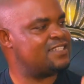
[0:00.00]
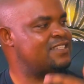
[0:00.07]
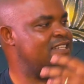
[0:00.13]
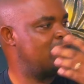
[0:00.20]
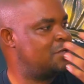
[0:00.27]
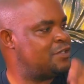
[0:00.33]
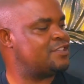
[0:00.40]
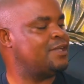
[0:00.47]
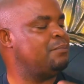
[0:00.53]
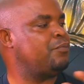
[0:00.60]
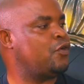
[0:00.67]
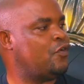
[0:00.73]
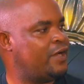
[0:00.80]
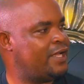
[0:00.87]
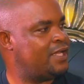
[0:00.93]
they want to
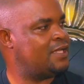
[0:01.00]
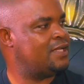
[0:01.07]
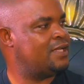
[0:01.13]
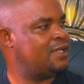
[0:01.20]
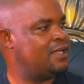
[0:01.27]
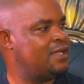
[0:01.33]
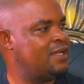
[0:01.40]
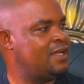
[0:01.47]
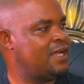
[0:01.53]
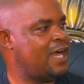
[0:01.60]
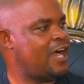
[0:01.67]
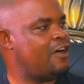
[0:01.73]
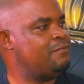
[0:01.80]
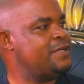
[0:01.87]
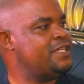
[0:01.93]
employ,
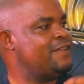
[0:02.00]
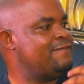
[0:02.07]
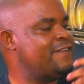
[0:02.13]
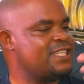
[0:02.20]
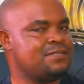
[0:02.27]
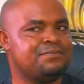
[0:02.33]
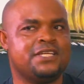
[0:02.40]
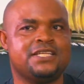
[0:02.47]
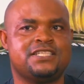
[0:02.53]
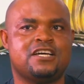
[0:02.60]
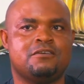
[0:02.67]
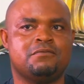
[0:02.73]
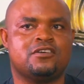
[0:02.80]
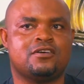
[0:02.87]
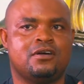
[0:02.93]
how many investments that
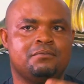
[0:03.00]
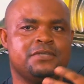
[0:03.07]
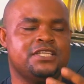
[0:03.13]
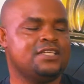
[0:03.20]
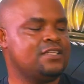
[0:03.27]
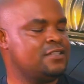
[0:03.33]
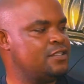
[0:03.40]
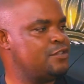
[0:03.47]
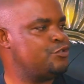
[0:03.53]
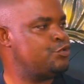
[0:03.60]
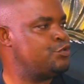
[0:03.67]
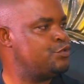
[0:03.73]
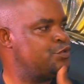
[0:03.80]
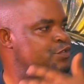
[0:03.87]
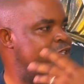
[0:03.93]
will be coming
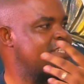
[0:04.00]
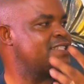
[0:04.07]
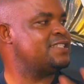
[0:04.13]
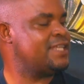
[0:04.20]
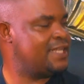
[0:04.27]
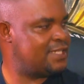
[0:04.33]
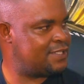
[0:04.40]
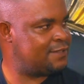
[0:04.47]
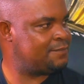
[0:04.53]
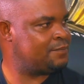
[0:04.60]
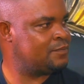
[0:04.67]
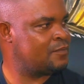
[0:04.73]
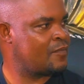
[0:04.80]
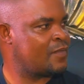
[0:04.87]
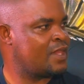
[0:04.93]
to the state,
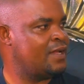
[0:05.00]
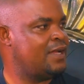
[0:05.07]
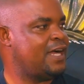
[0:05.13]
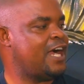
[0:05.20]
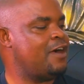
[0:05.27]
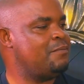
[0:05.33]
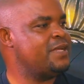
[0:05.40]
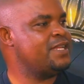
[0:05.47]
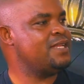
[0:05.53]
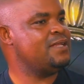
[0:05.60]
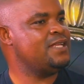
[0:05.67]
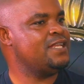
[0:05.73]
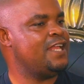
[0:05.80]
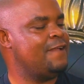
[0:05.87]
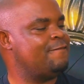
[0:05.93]
how
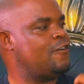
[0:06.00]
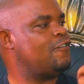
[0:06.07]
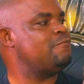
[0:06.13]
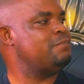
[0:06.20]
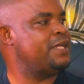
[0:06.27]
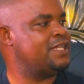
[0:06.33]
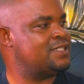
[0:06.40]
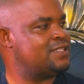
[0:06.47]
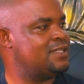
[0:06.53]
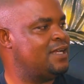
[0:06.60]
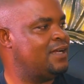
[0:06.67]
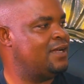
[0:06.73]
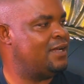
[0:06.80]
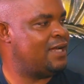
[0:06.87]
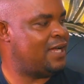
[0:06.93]
many involvements,
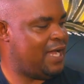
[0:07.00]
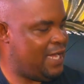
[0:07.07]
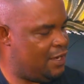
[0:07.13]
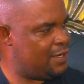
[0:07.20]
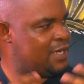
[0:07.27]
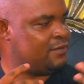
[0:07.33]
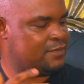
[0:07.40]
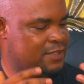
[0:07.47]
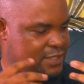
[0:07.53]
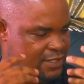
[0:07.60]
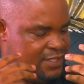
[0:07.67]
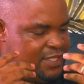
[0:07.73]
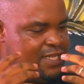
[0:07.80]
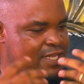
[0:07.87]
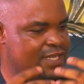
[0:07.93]

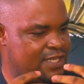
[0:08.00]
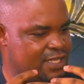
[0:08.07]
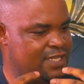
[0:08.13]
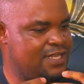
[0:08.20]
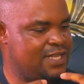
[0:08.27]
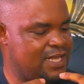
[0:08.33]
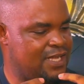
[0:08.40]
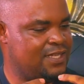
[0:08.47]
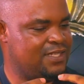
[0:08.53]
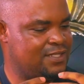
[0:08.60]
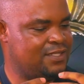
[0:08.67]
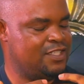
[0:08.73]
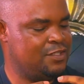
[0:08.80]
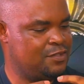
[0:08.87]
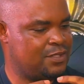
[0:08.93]

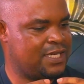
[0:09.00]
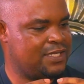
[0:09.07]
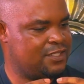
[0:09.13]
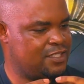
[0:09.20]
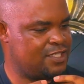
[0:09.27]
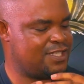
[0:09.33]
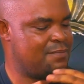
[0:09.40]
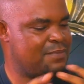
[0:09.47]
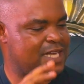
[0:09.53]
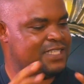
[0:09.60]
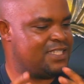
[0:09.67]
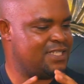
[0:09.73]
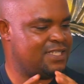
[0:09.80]
you can just imagine.